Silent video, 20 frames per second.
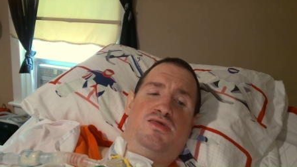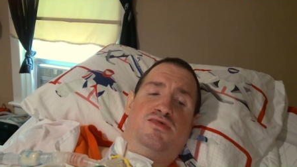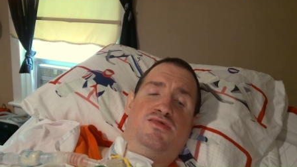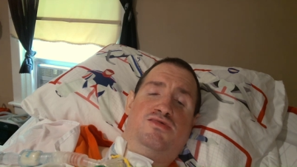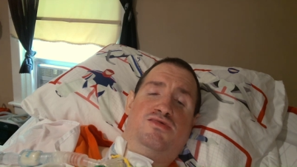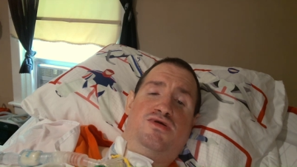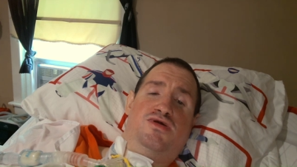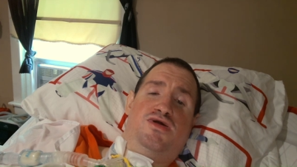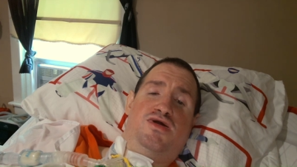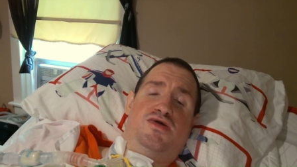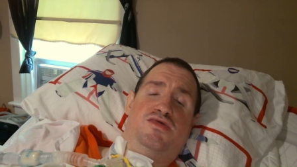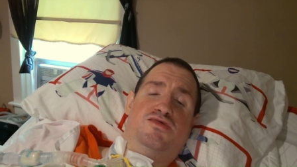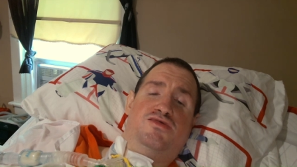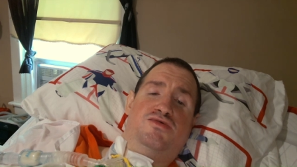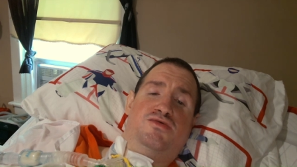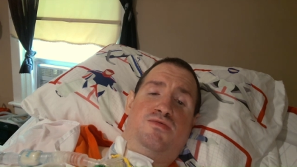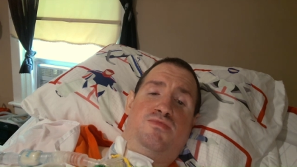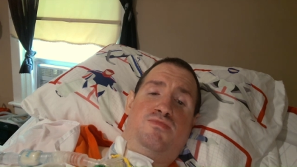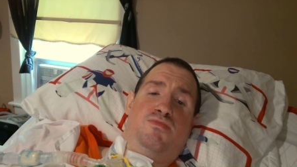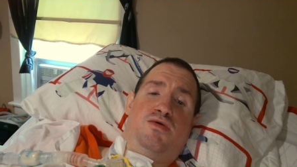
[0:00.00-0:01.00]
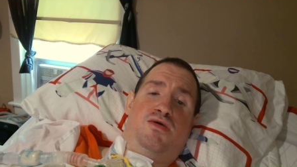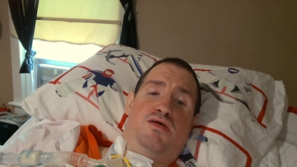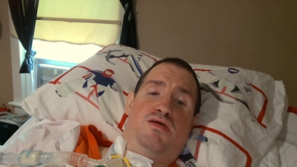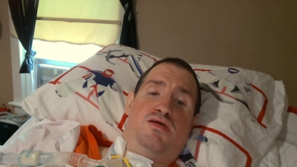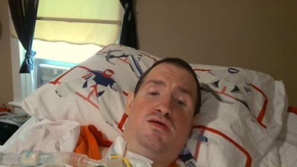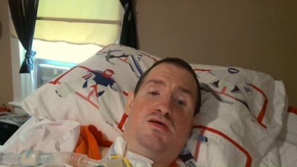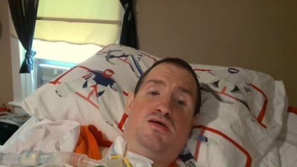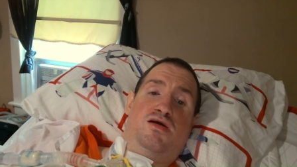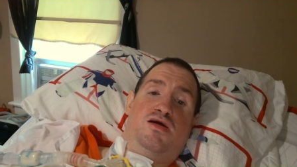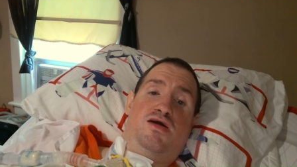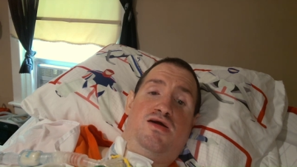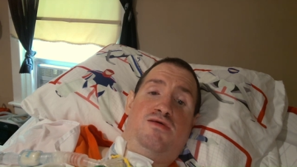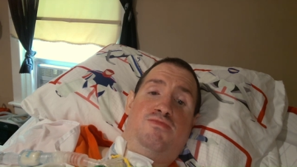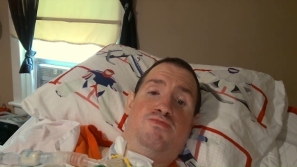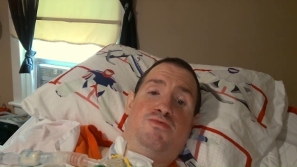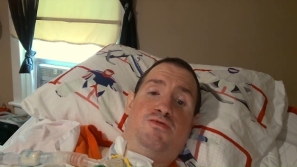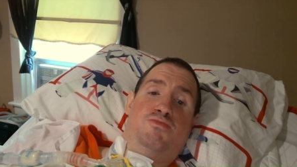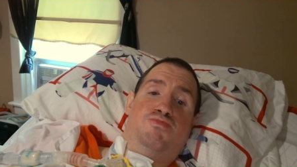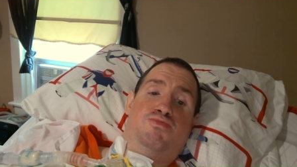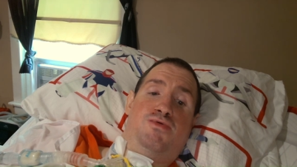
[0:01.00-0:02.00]
So he had some
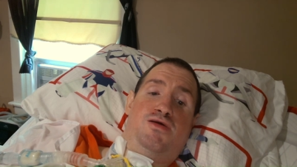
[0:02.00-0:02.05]
epic